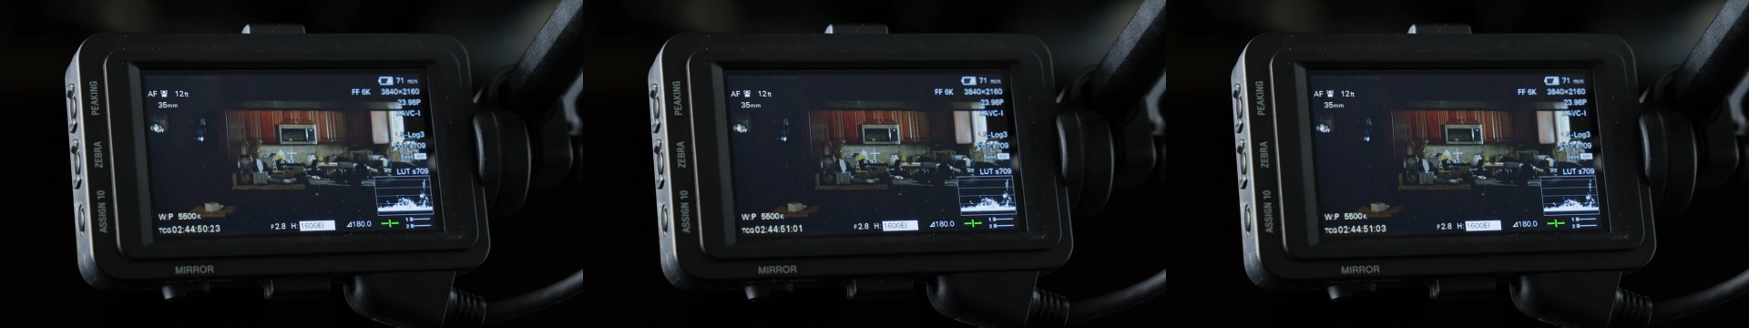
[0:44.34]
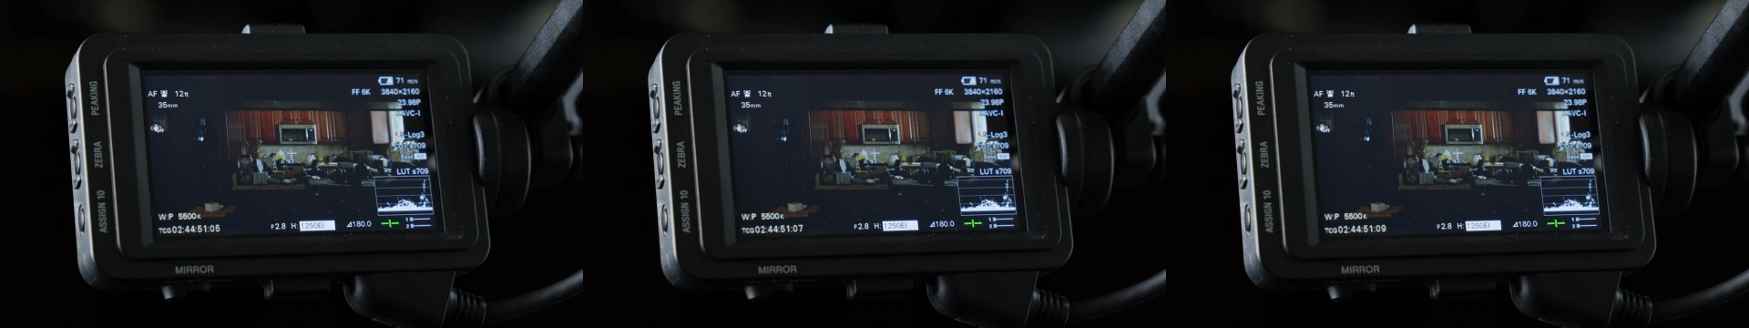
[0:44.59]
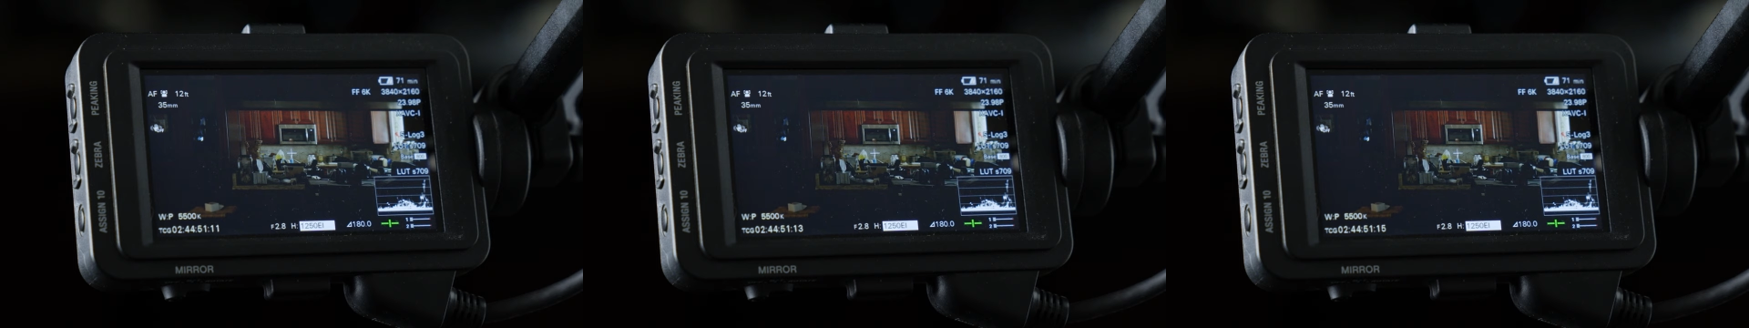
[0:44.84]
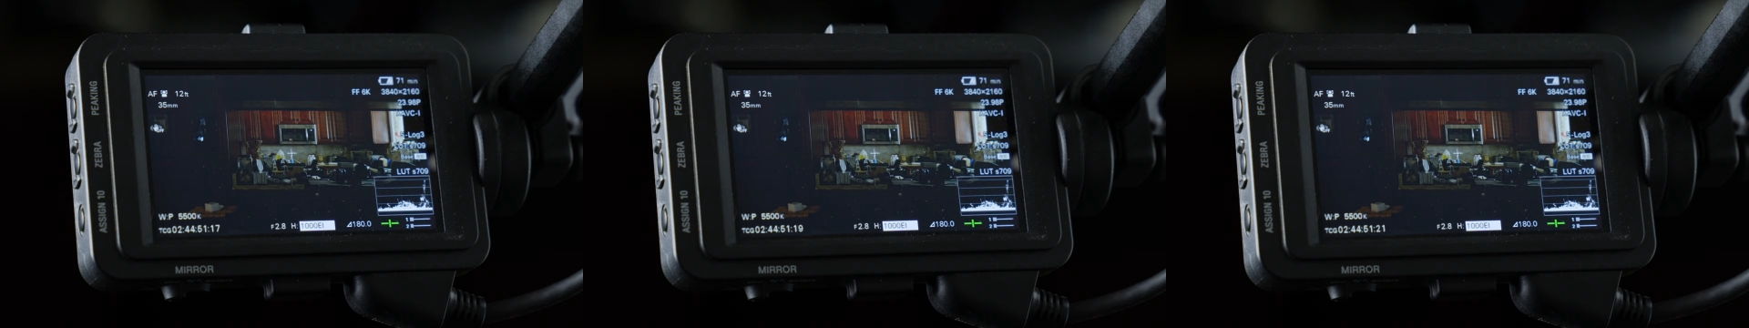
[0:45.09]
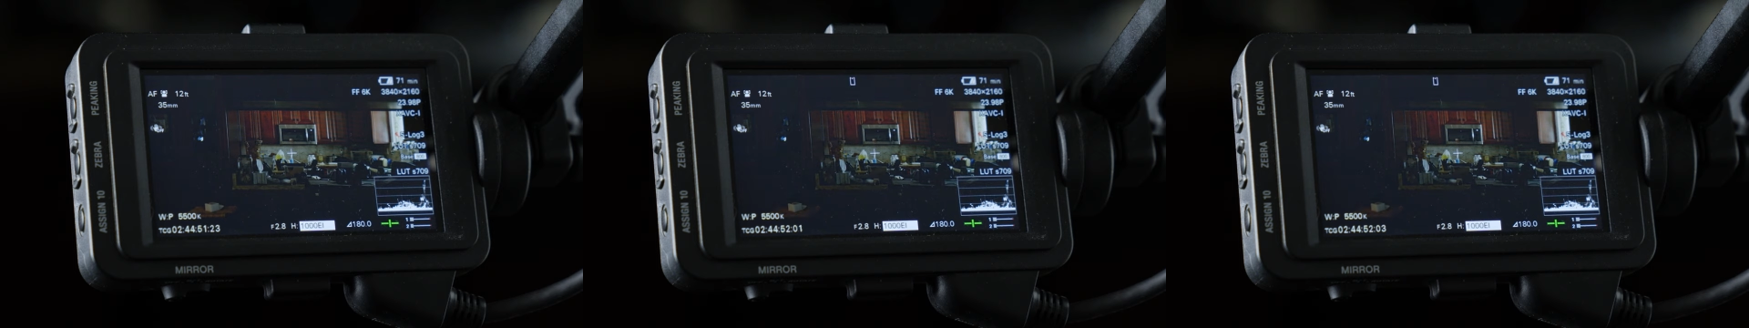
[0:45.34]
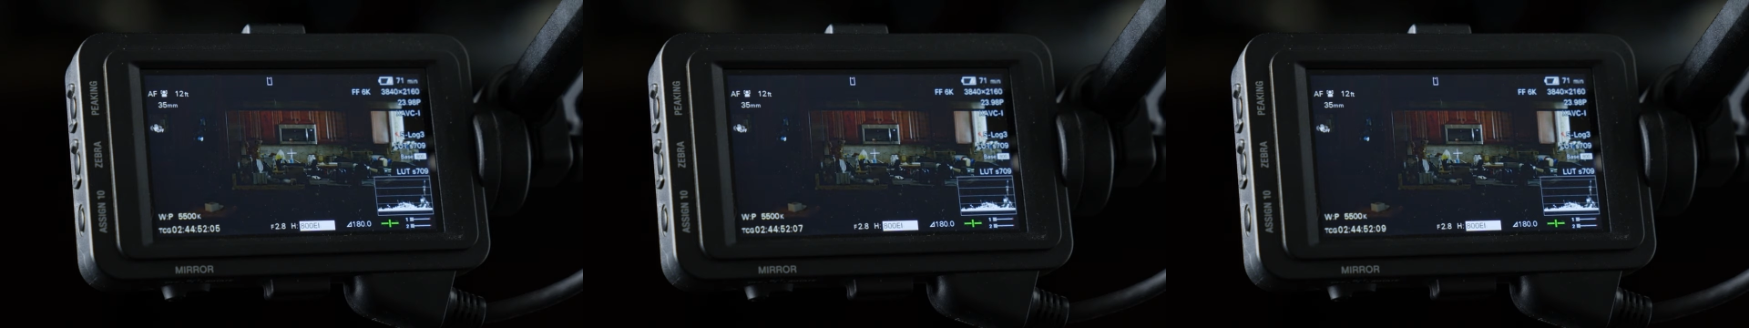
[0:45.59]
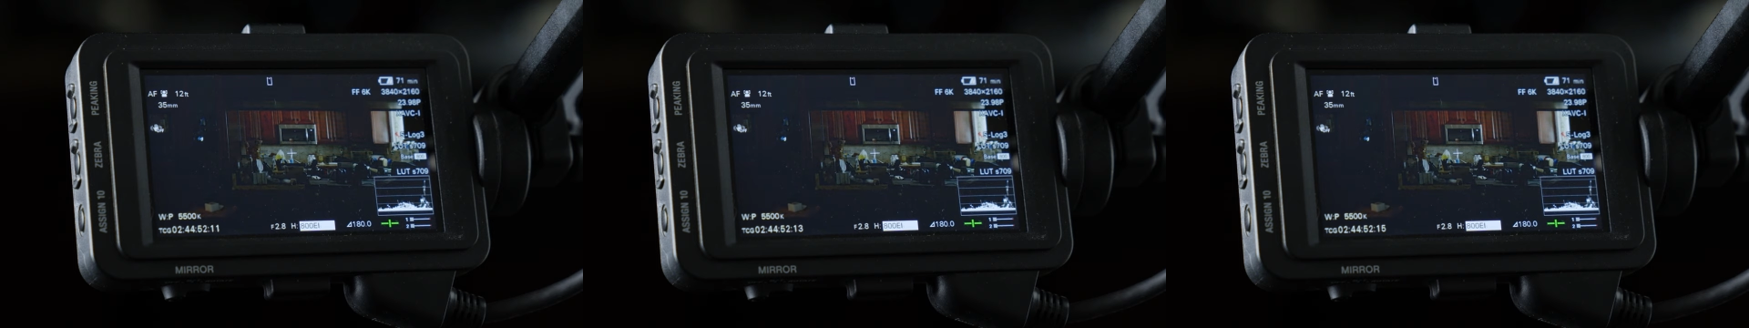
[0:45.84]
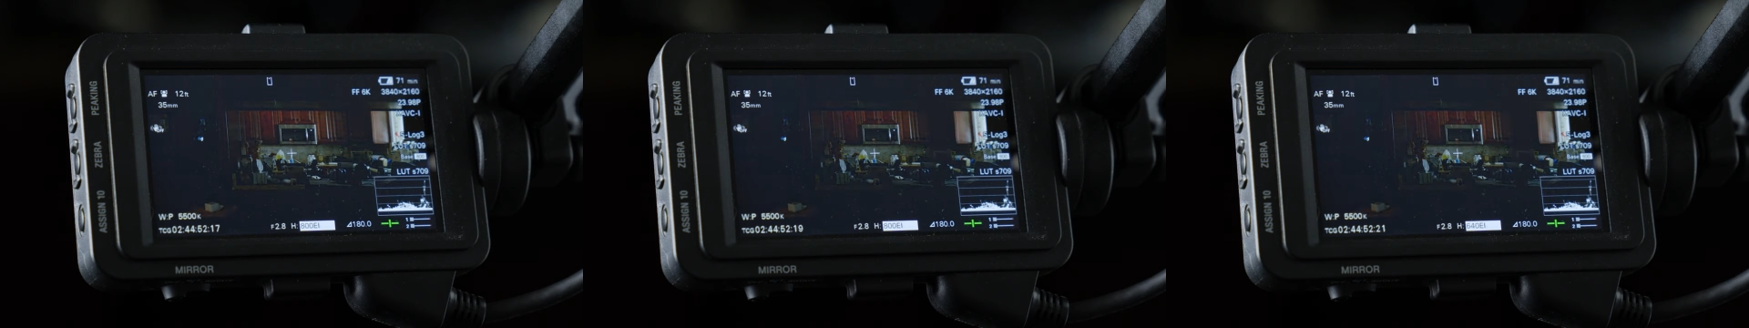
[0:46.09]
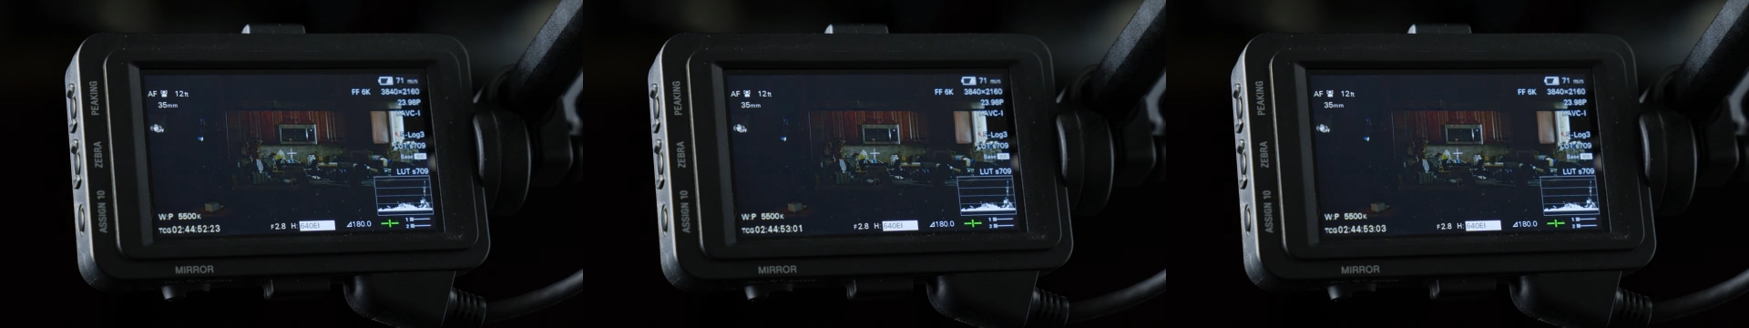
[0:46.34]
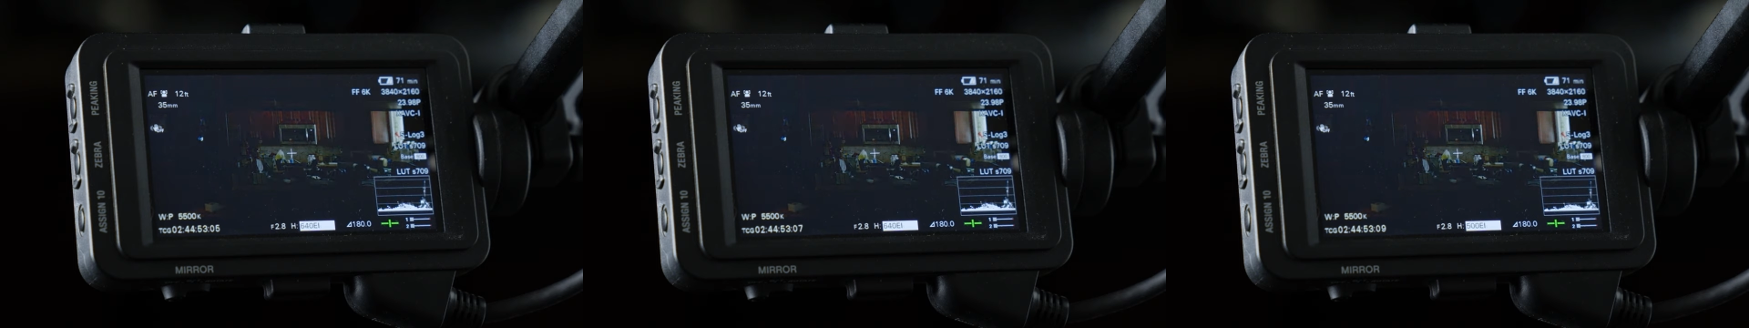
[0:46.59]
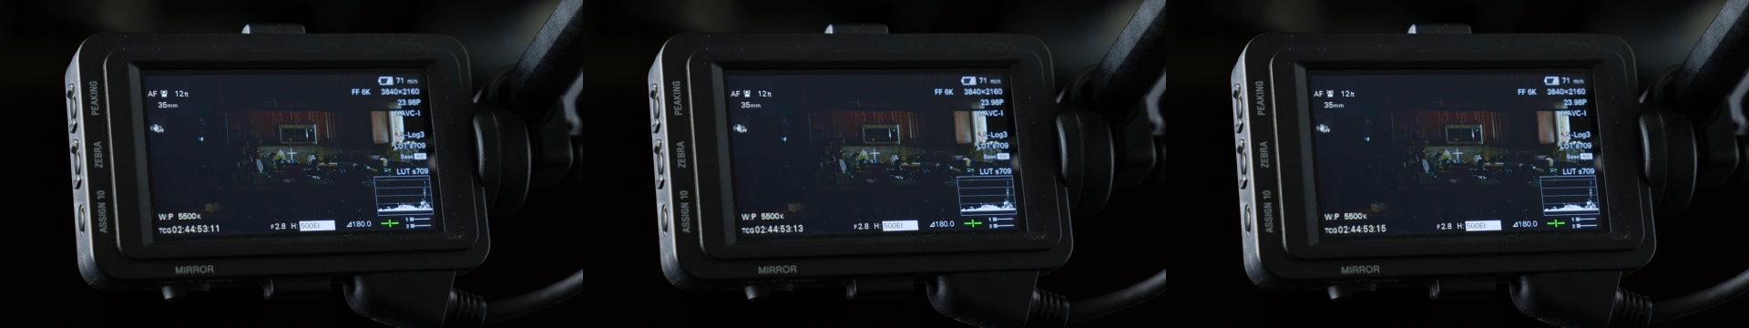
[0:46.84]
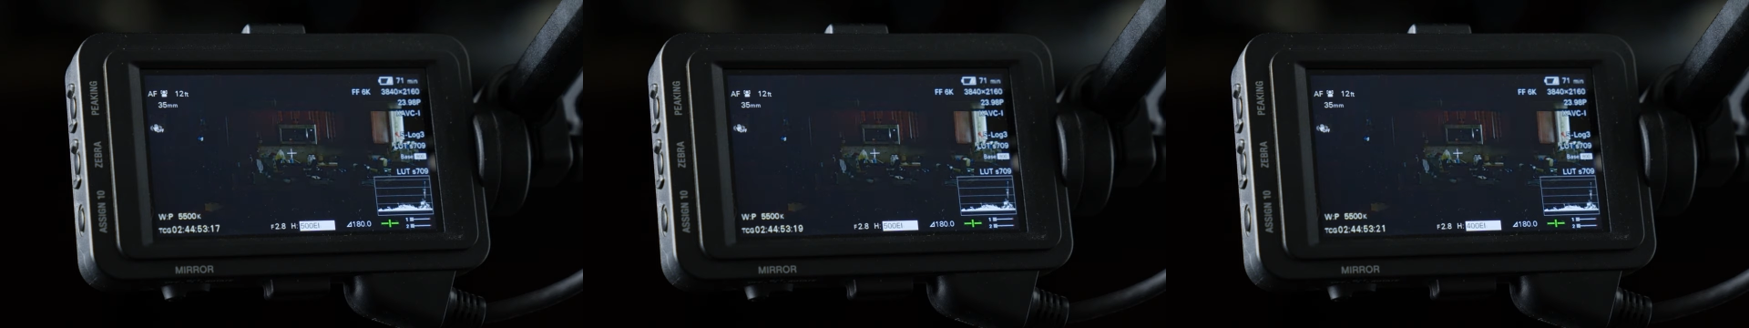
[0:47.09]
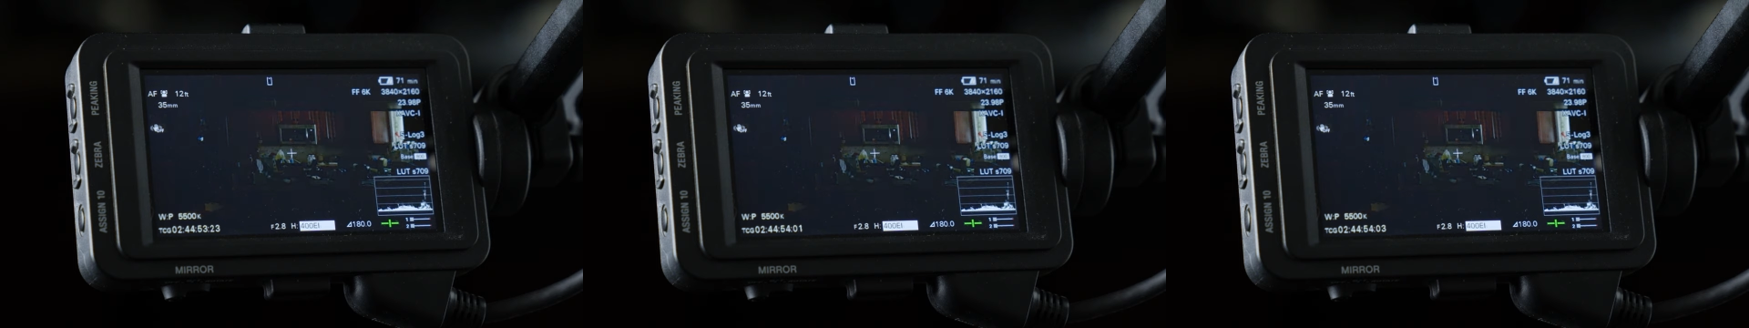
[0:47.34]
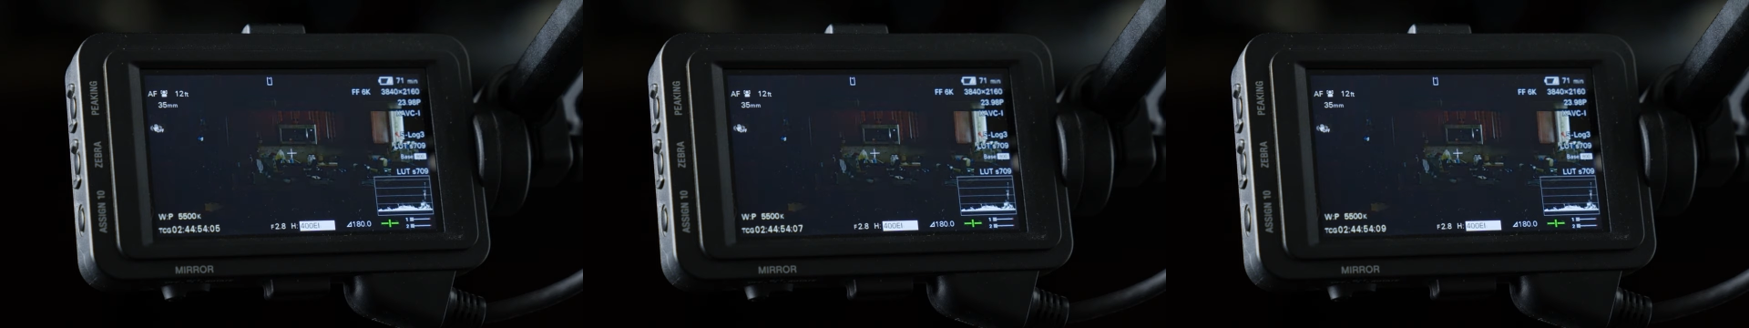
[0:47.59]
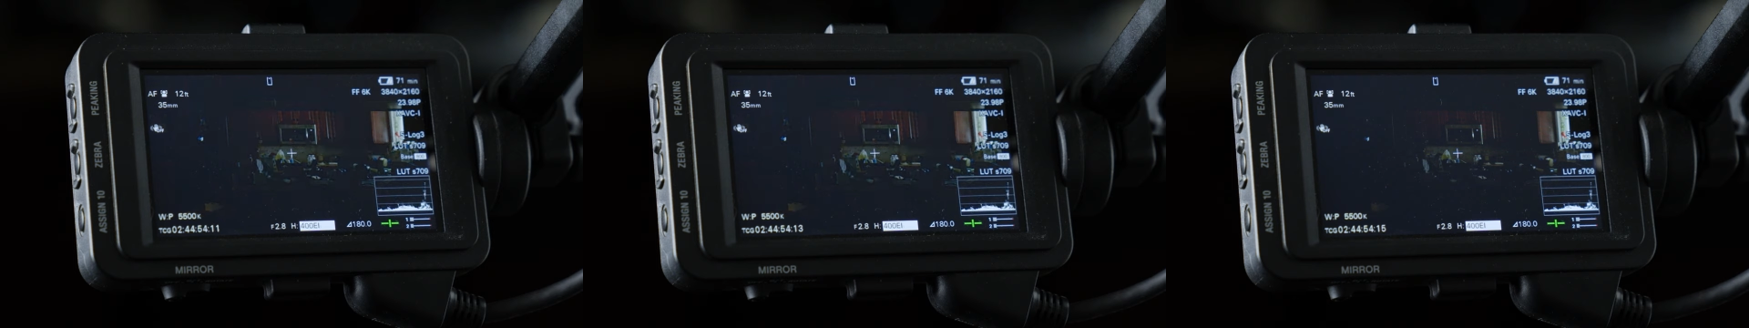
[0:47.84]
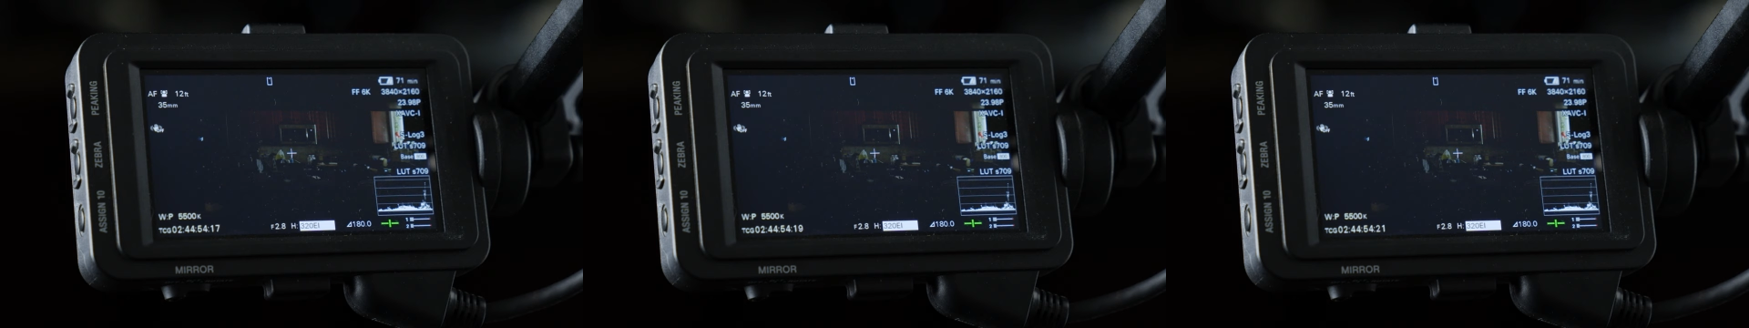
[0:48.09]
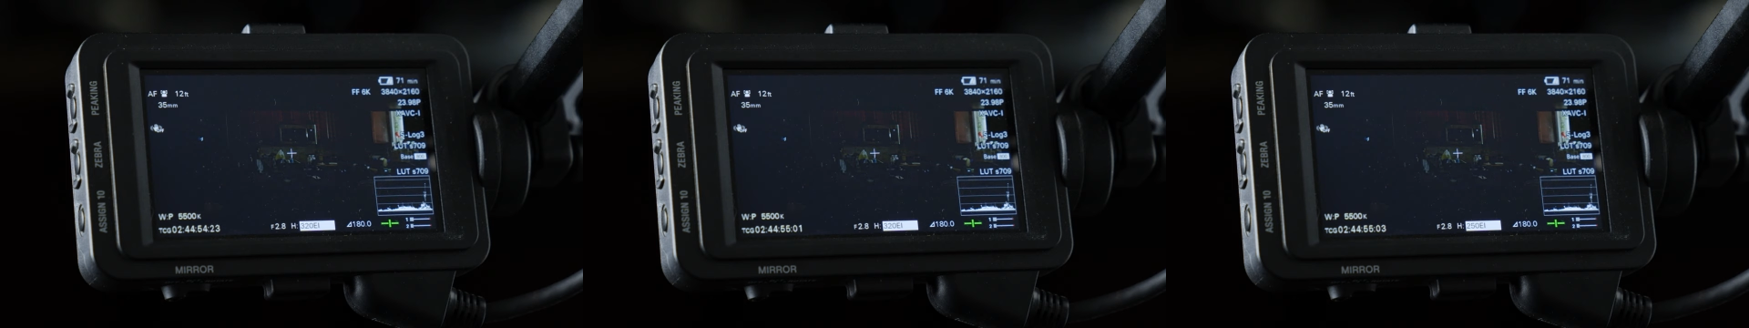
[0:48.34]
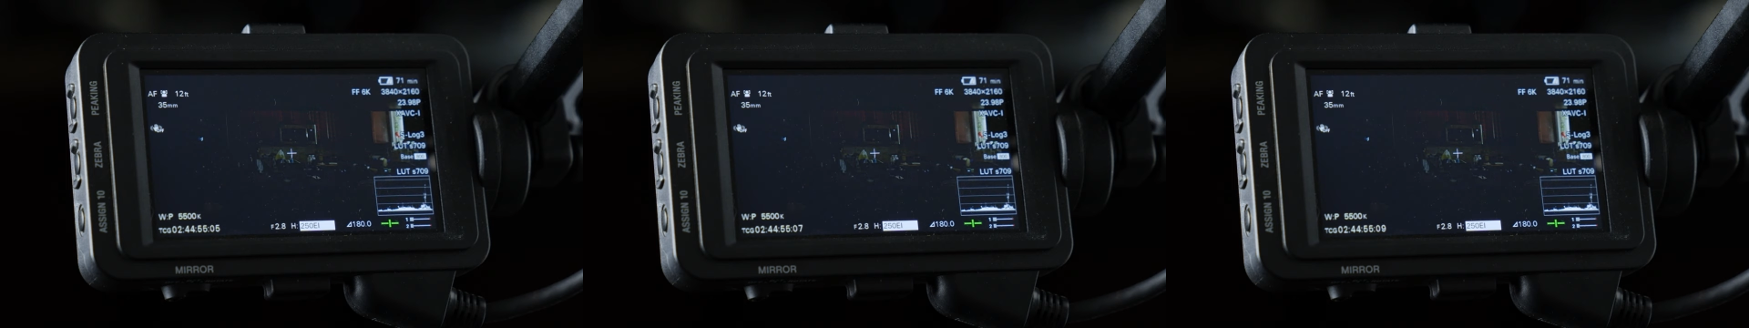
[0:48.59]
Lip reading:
(no speaker visible)